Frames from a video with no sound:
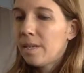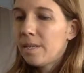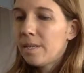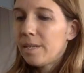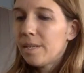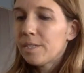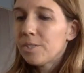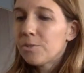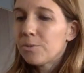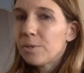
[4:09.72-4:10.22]

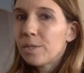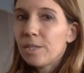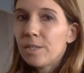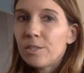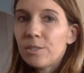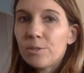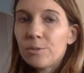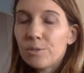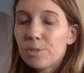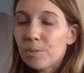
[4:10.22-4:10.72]
Next, we're going to
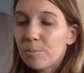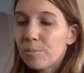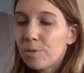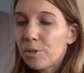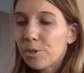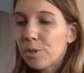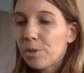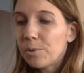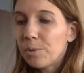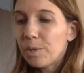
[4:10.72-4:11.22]
do some
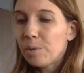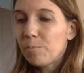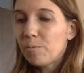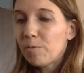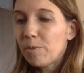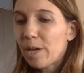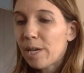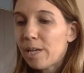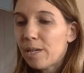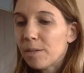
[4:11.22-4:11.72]

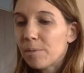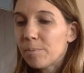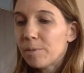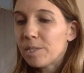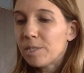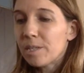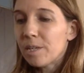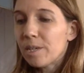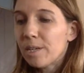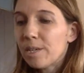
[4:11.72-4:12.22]
neurolymphatic
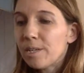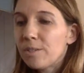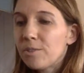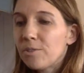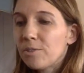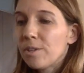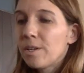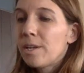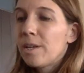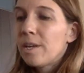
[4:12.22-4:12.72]

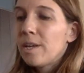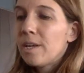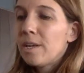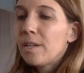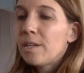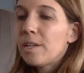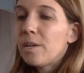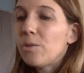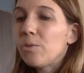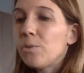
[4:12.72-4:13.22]
massage.
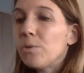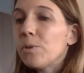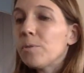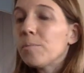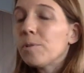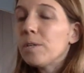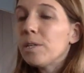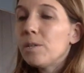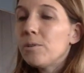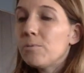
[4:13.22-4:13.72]
Now,
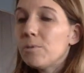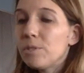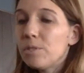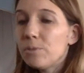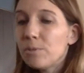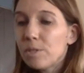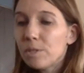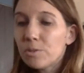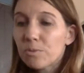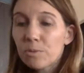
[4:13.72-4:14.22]
normally you would do
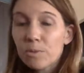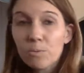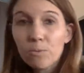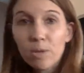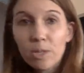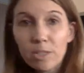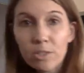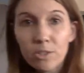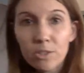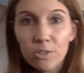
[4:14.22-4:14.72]
this for
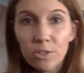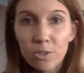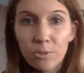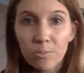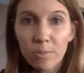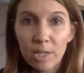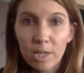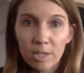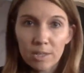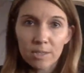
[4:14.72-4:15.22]
1 to 2
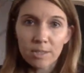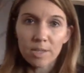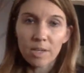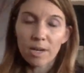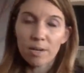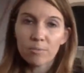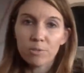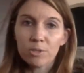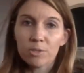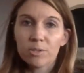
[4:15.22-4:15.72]
minutes.
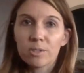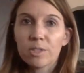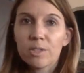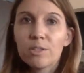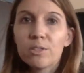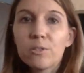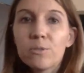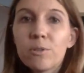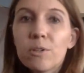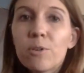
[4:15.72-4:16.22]
I'm just going to
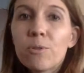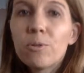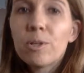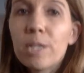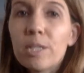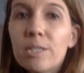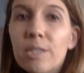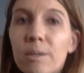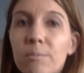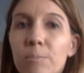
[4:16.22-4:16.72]
do a
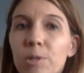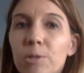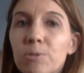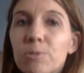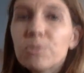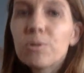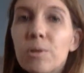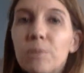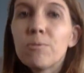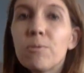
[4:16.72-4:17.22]
quick demo,
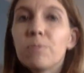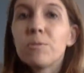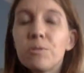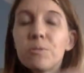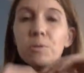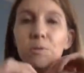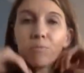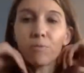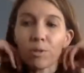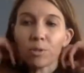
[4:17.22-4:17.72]
so I won't do
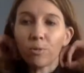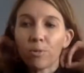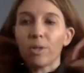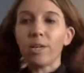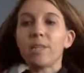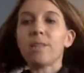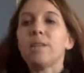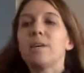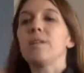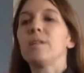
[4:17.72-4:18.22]
it for
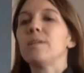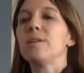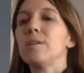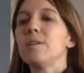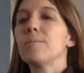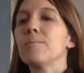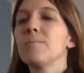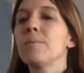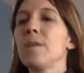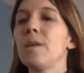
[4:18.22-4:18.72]
quite that long.
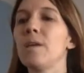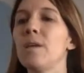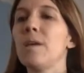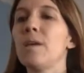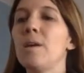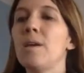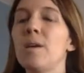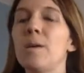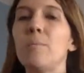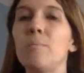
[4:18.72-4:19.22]

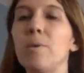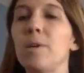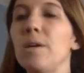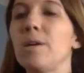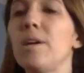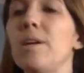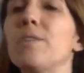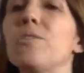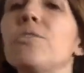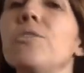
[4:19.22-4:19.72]
But
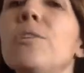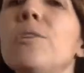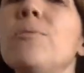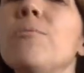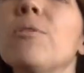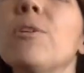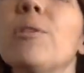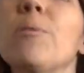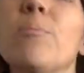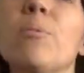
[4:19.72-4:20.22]
I'll show you
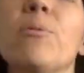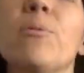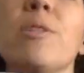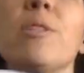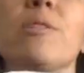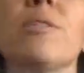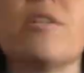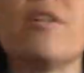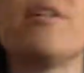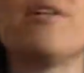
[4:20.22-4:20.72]
where the
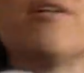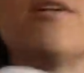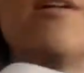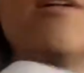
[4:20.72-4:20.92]
points are.